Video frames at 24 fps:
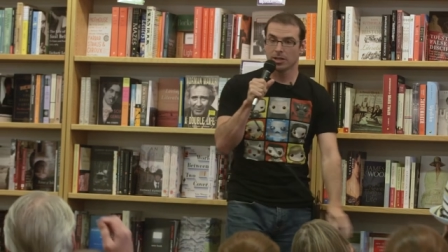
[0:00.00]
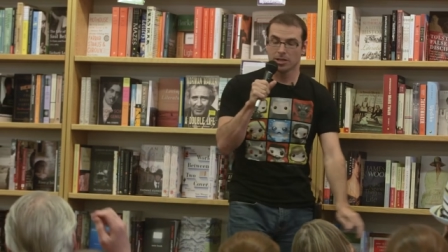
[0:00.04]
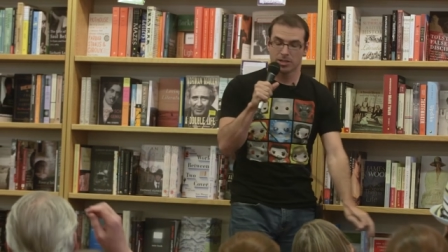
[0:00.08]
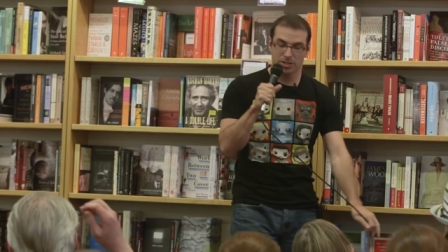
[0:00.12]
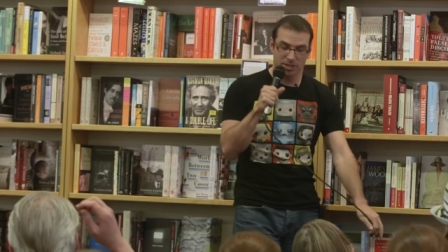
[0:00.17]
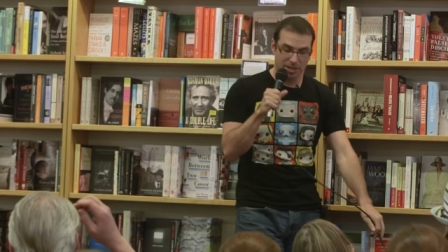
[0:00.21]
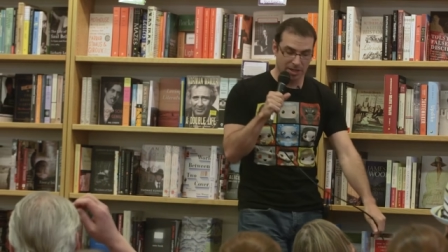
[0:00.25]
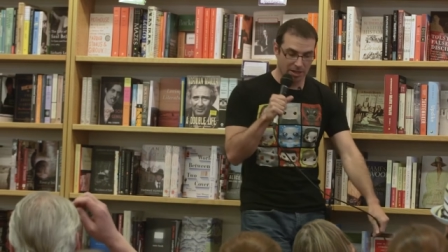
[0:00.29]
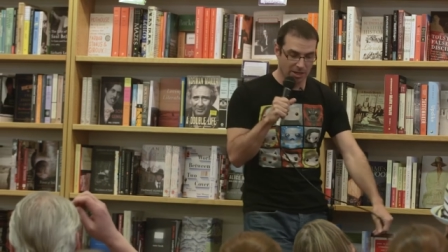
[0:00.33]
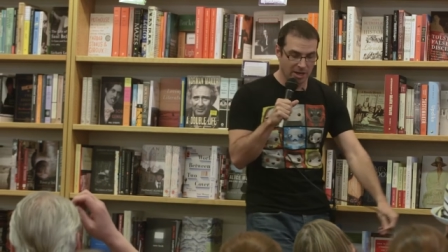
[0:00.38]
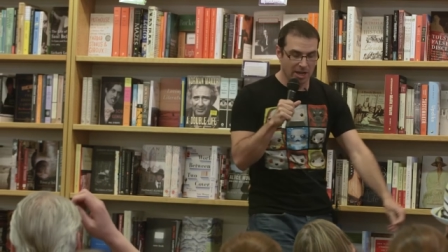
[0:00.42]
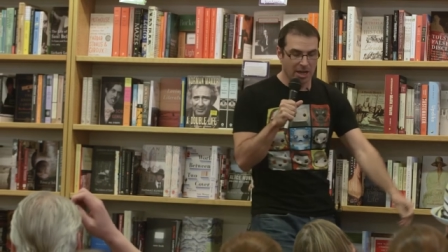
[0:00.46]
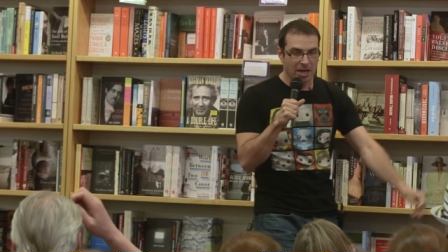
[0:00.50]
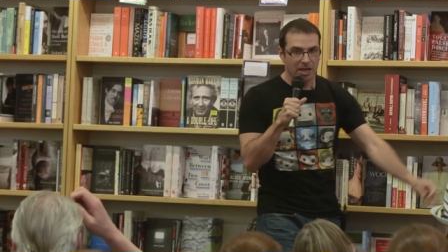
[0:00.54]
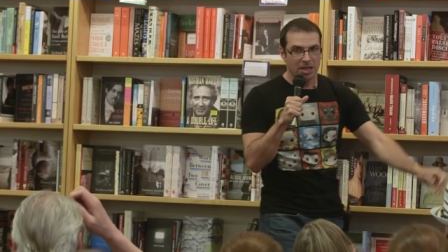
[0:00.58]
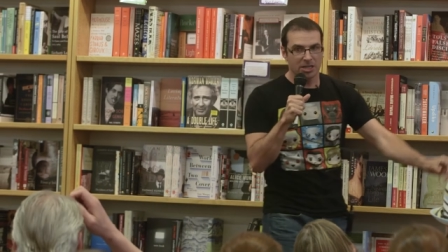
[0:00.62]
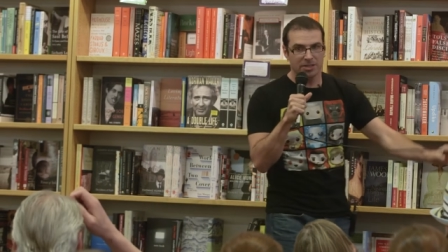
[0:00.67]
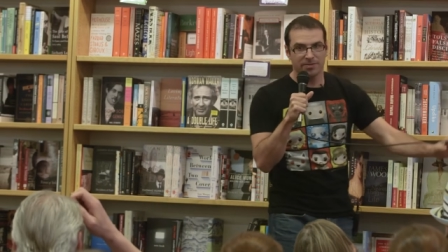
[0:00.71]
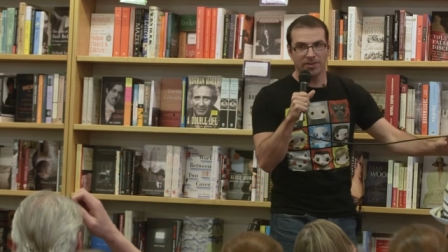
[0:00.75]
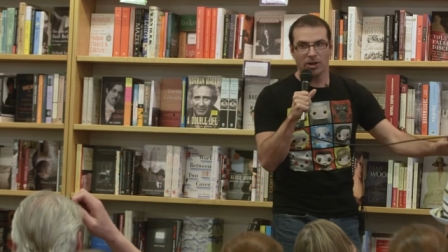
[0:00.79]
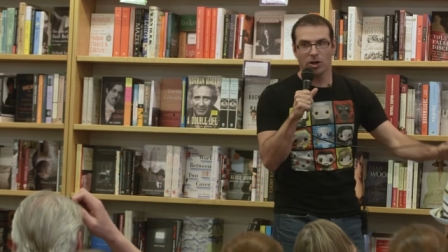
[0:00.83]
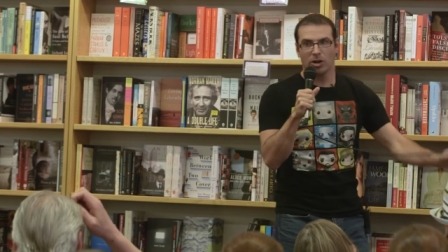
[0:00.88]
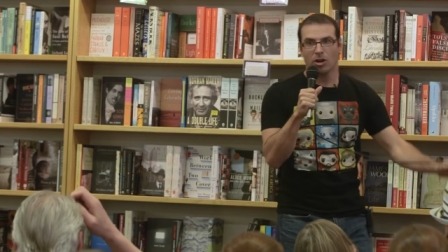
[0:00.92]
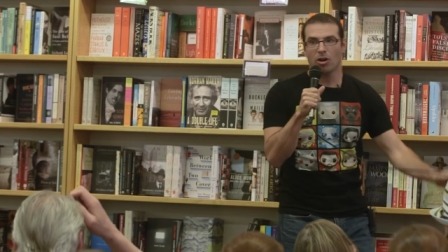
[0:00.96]
It's like it's
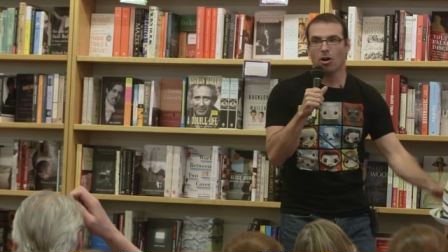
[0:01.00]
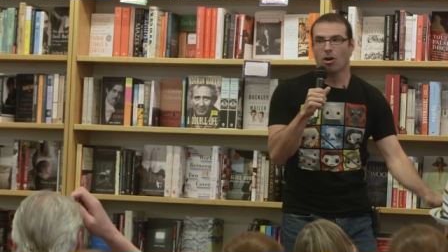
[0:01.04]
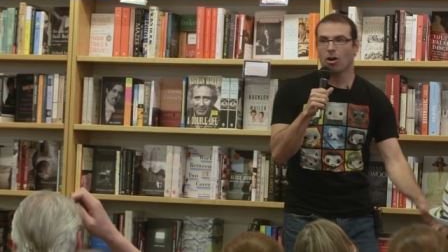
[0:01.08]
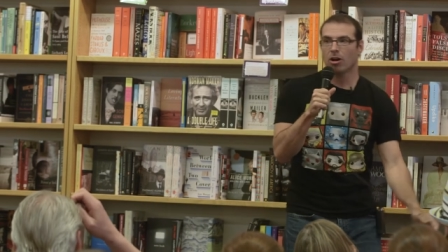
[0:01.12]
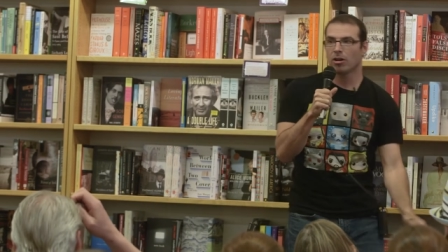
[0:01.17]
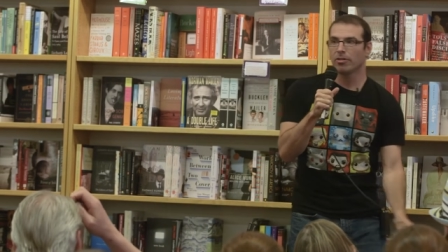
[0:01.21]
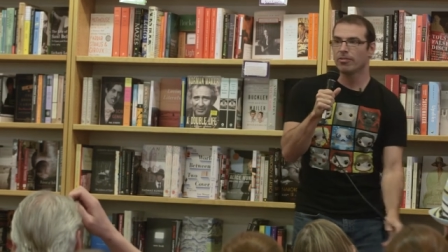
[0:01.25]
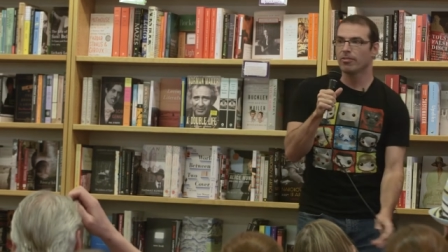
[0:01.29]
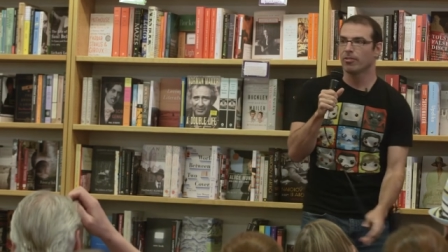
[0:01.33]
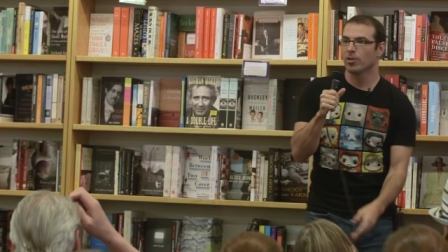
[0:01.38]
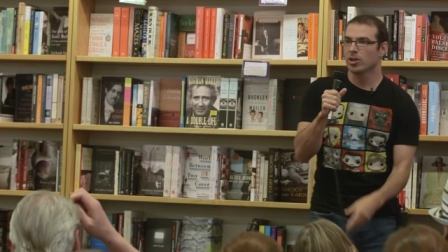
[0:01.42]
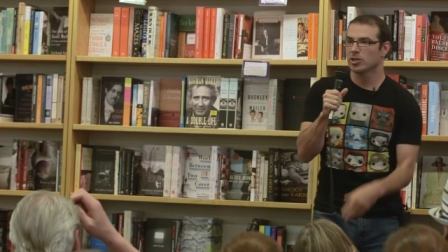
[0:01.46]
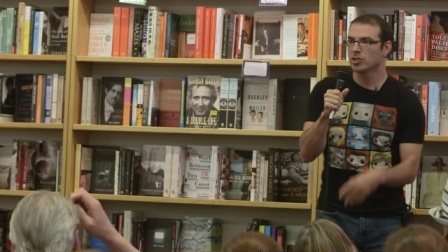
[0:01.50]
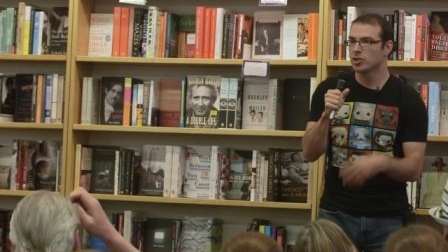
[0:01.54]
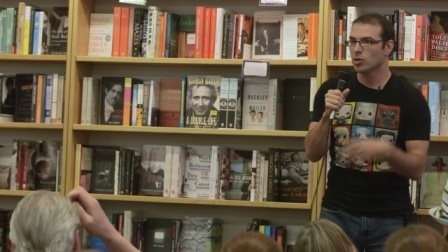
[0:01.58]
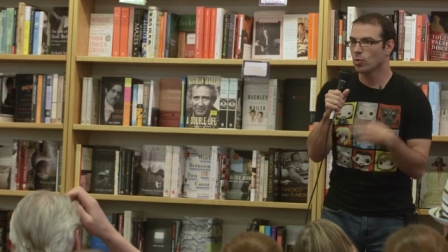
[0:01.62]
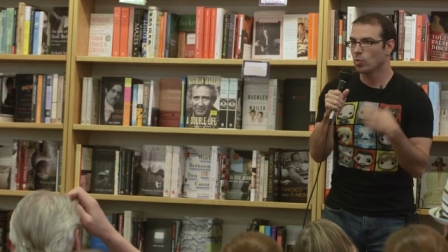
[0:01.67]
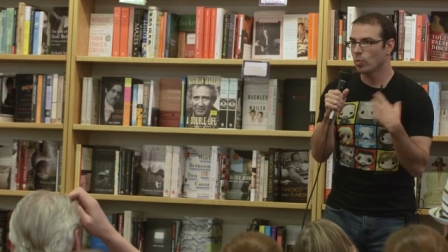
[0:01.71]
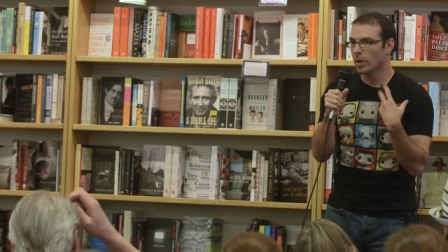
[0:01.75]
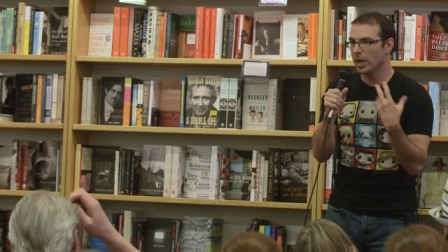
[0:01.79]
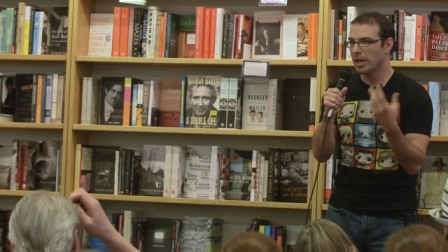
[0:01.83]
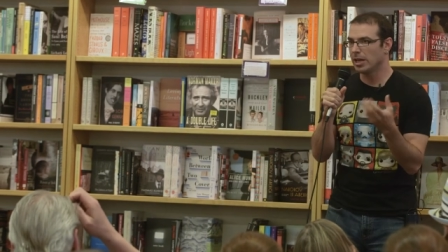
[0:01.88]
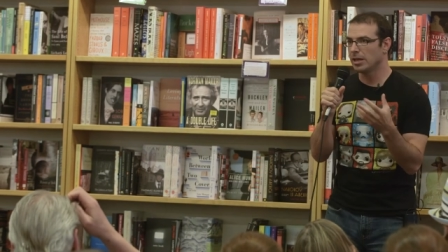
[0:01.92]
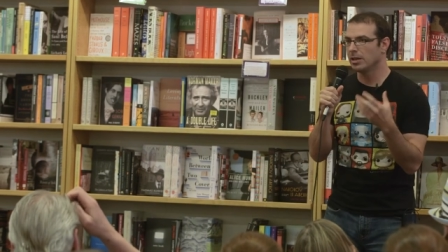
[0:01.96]
very hard for us to
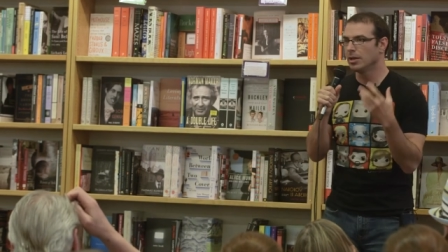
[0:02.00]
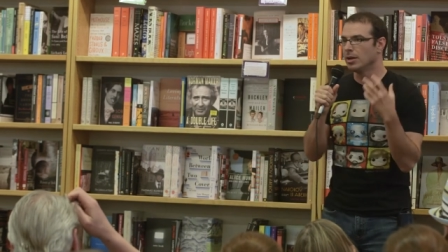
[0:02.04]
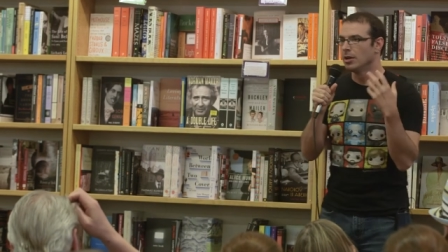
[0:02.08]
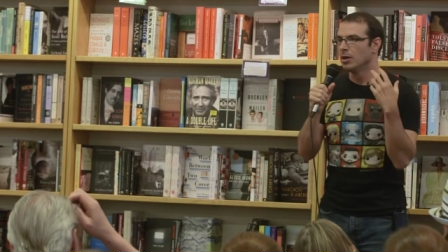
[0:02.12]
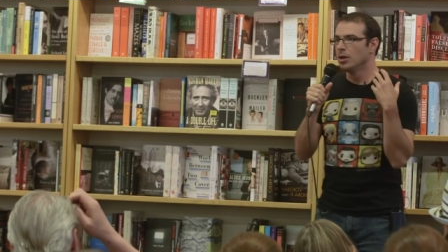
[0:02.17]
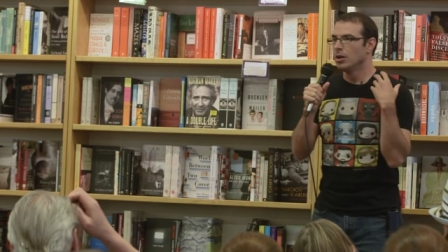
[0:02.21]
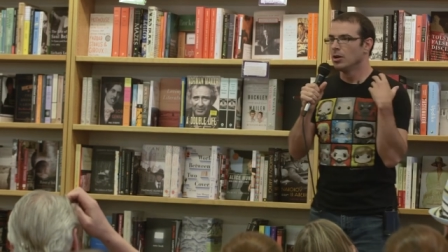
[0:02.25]
weight